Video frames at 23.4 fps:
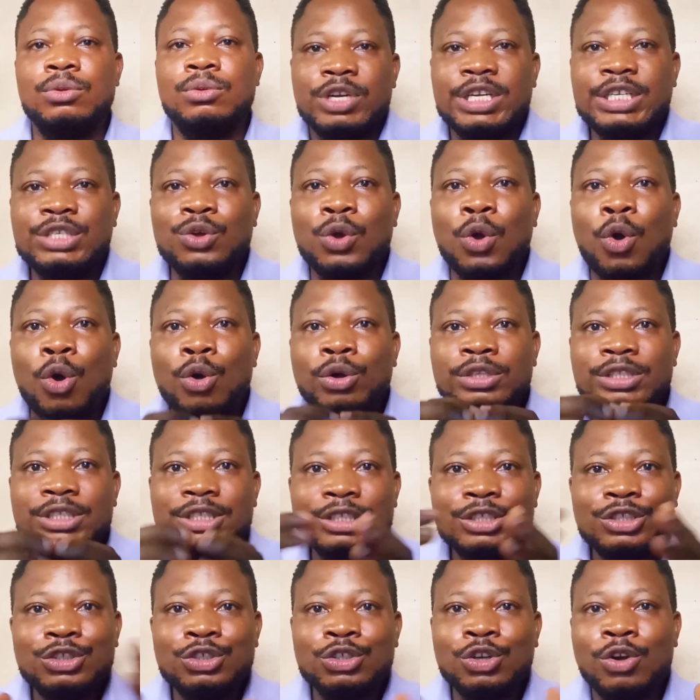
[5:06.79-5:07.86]
You need to
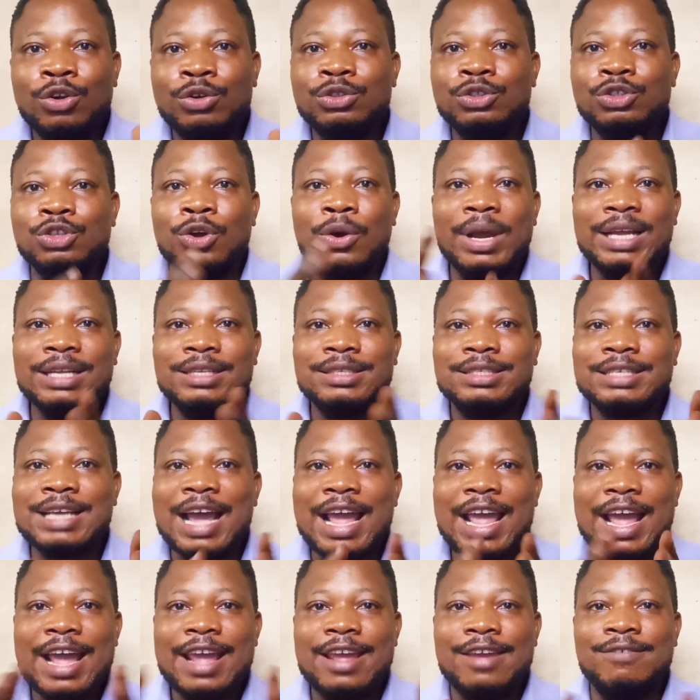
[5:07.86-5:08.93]
condition your
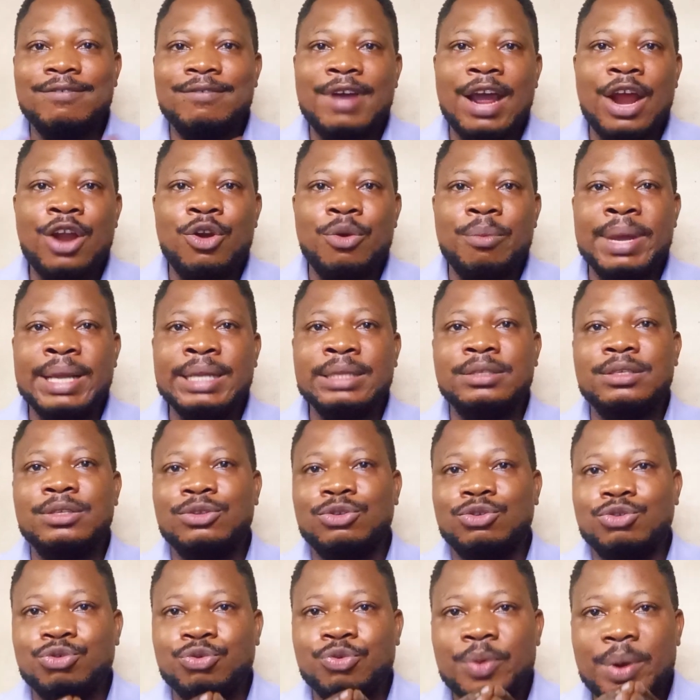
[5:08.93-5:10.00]
entire
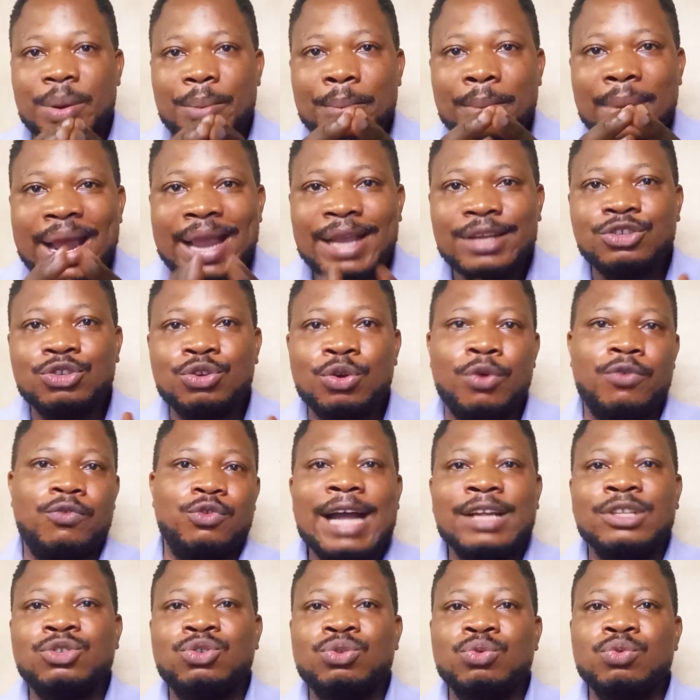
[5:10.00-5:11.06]
environment to remind you
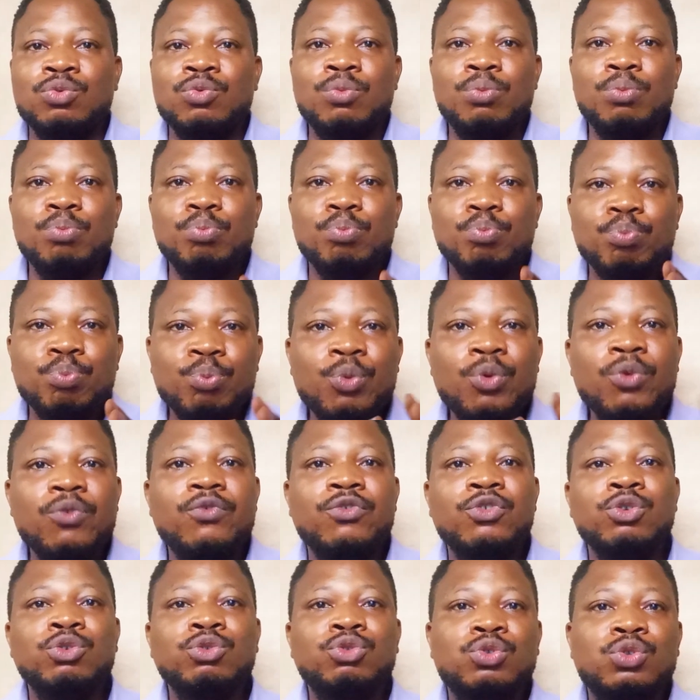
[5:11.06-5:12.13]
and to
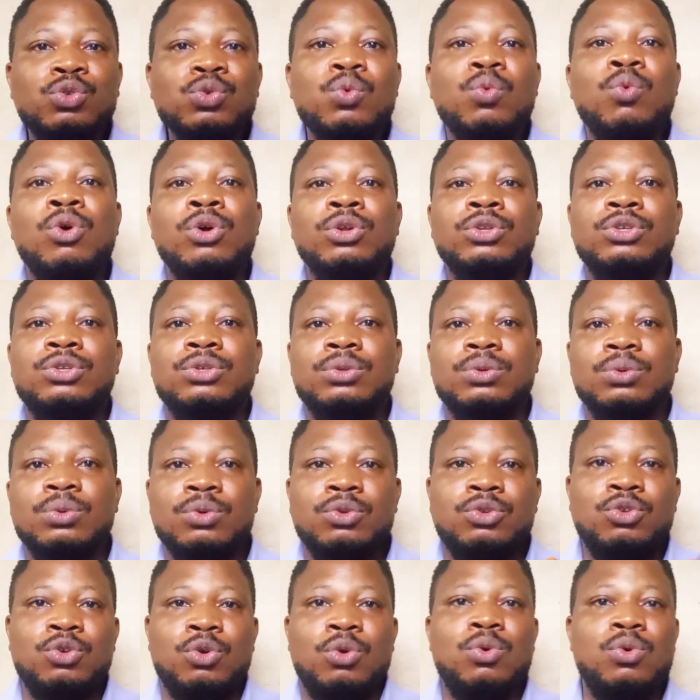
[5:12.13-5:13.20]
move you towards
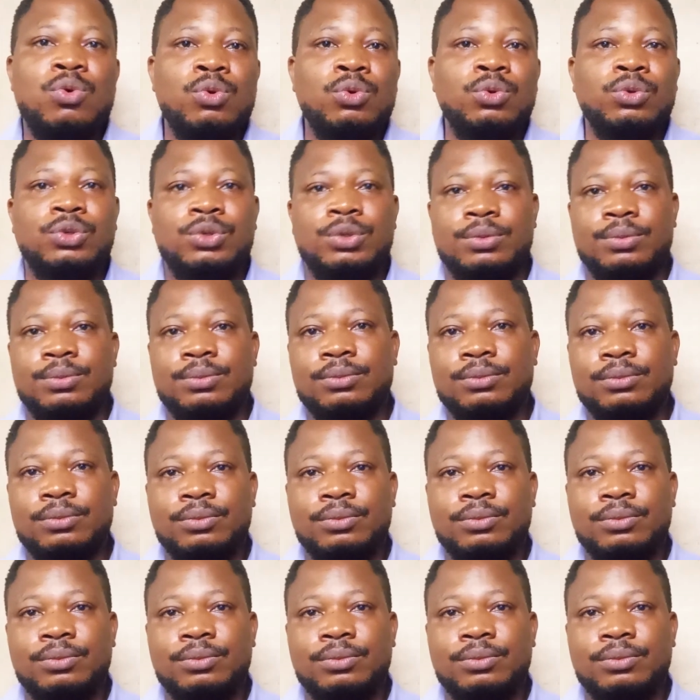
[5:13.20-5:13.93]
your goals.